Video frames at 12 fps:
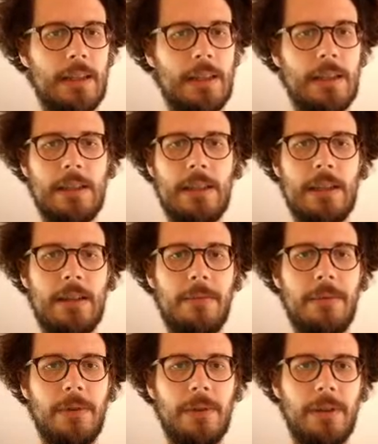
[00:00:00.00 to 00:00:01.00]

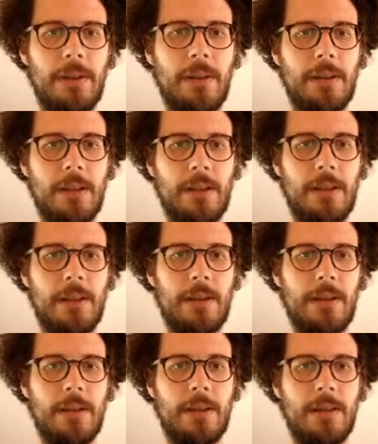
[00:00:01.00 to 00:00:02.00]
sabotage.
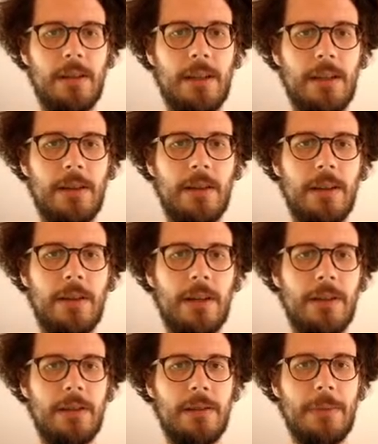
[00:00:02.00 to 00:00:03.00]
I don't know how
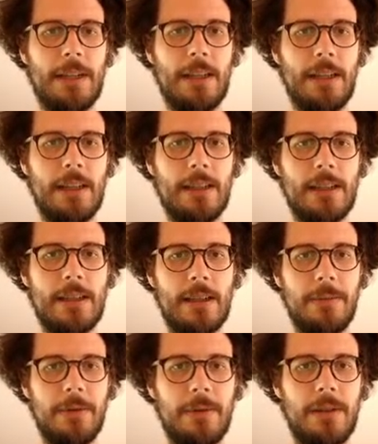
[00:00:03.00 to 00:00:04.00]
to spell that.
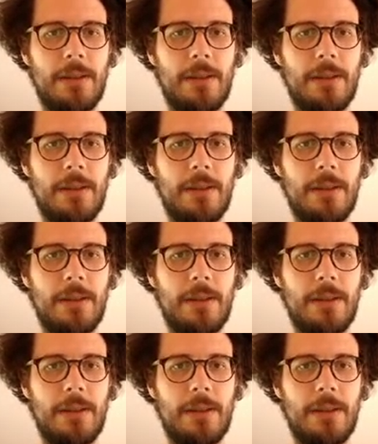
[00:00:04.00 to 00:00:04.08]
Sabotage,